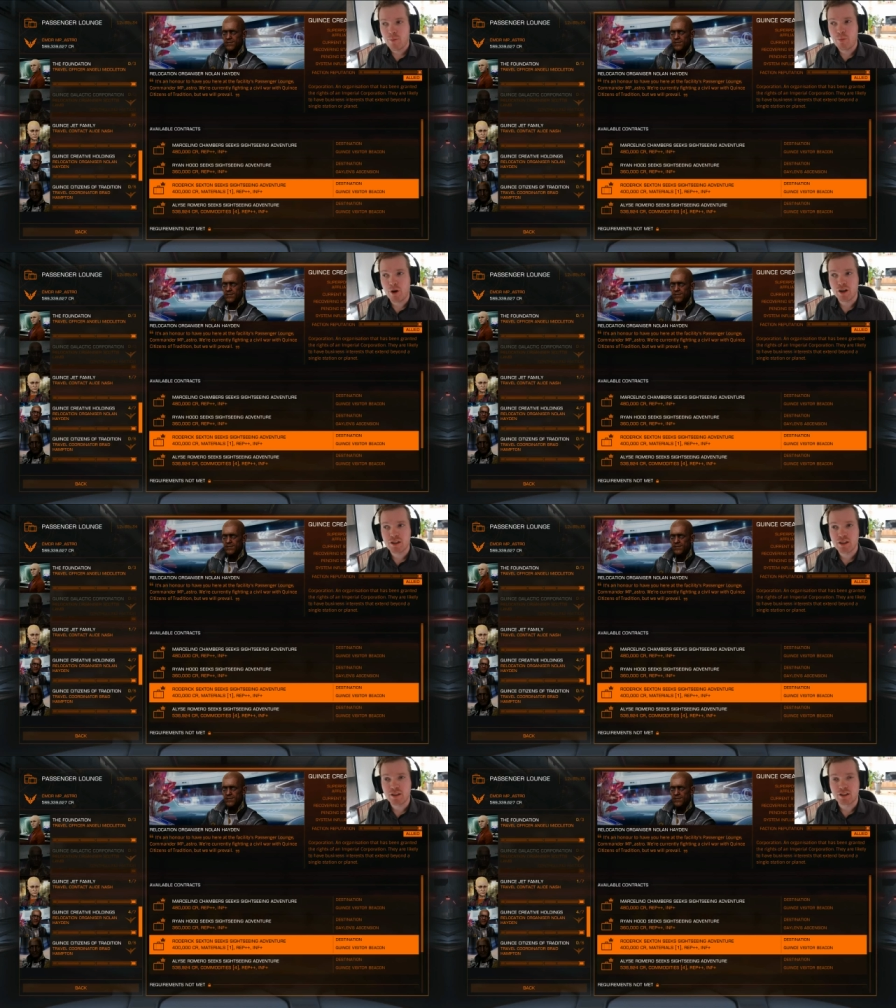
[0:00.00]

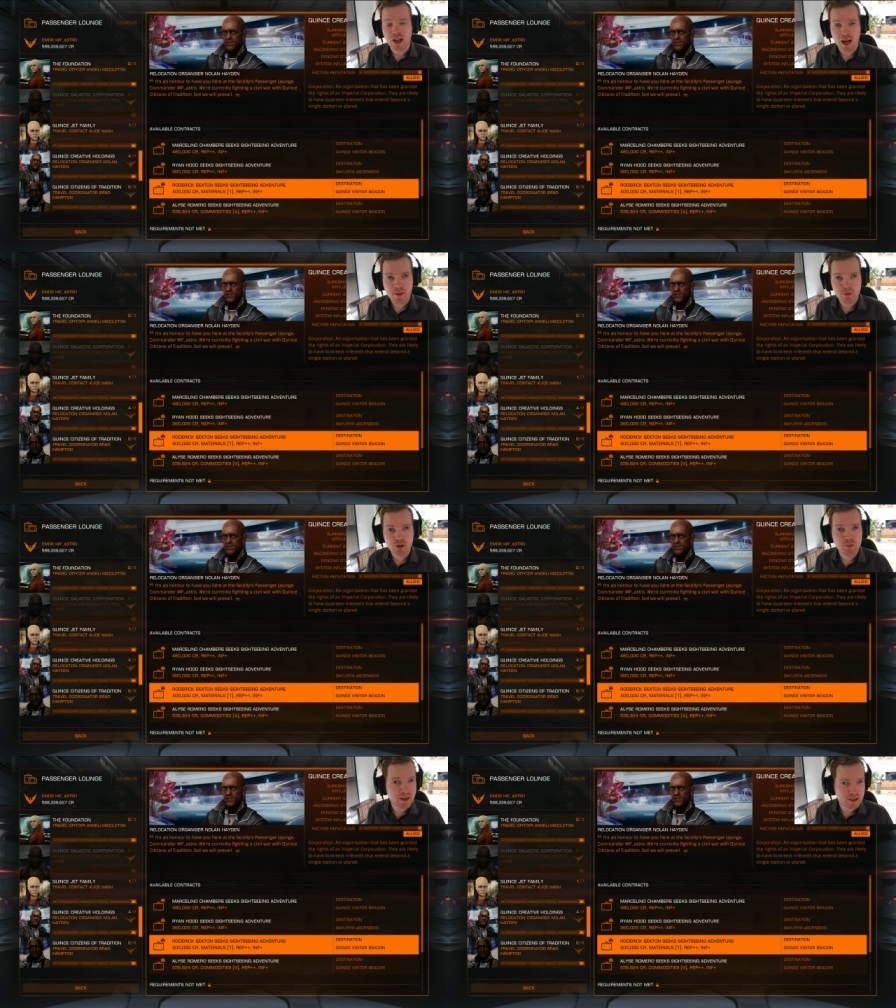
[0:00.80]
But the time you
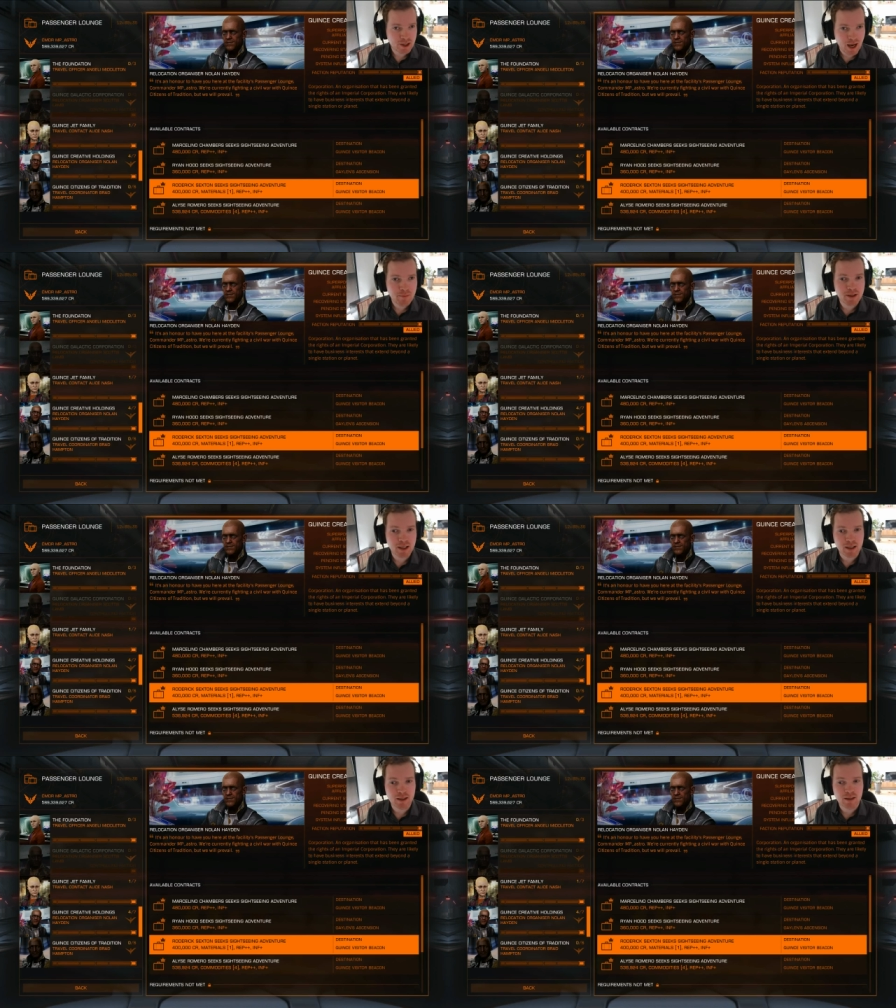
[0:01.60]
spend time
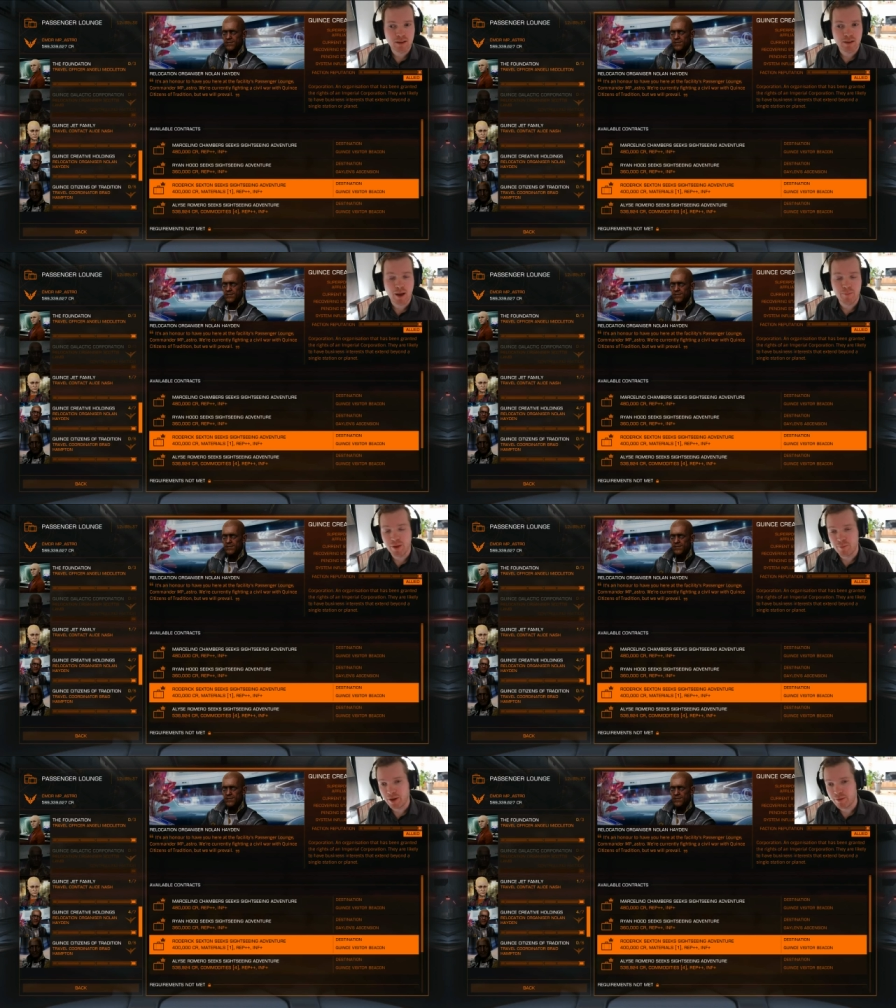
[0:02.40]
getting a,
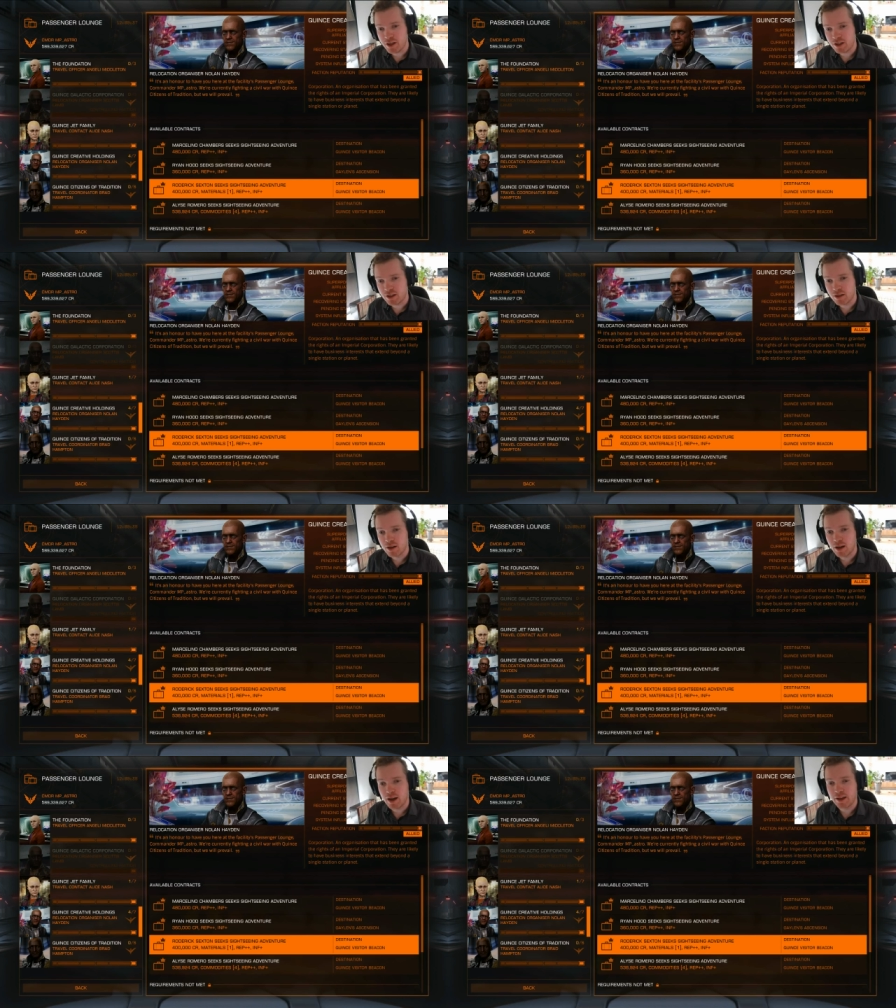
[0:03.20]
the better mission
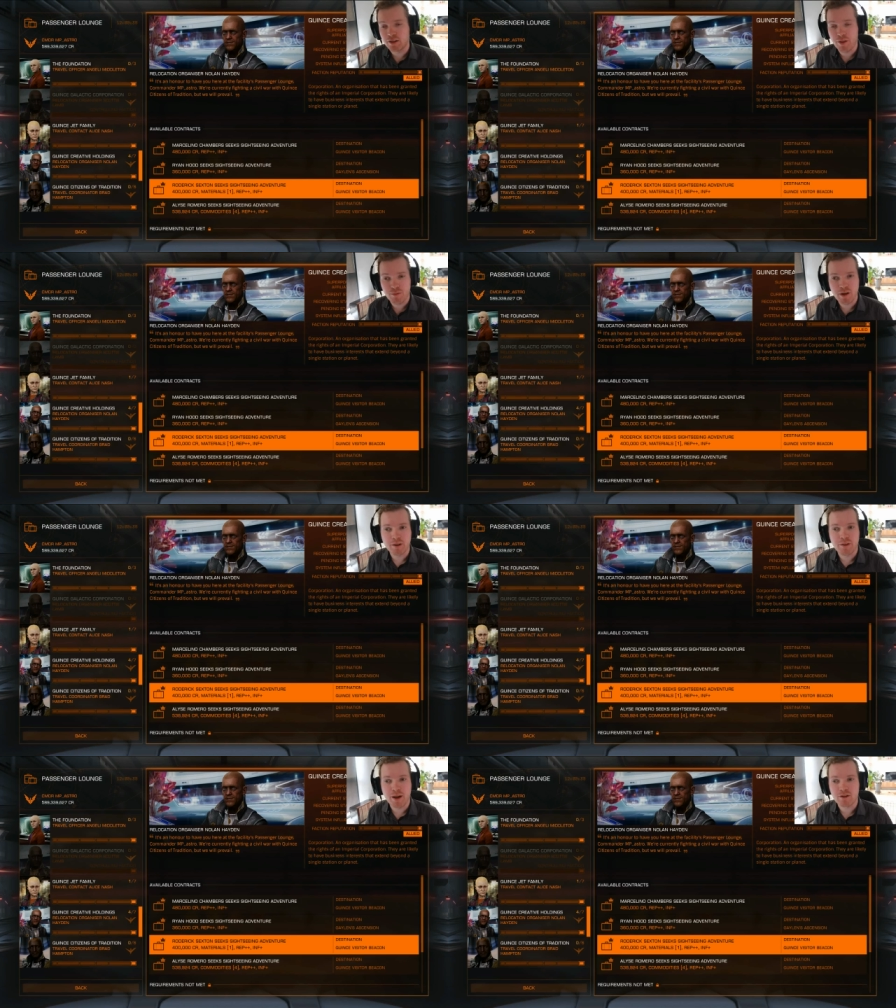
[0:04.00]
and the
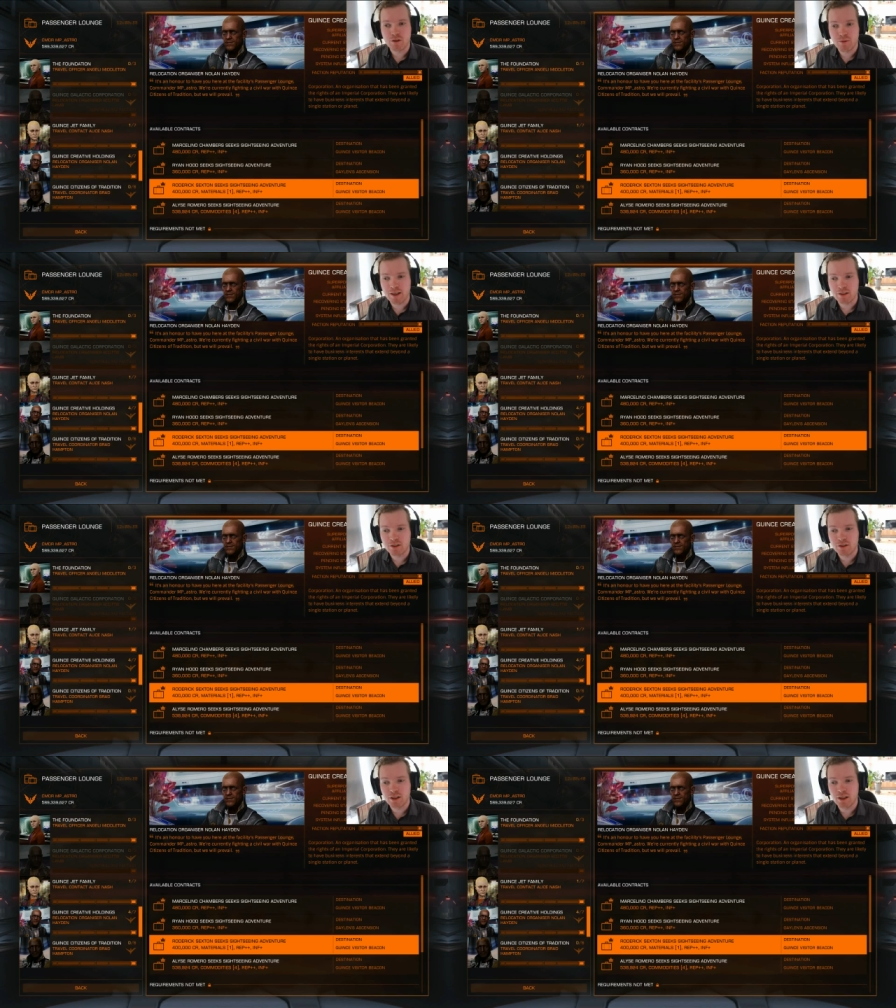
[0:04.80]
300,000 credits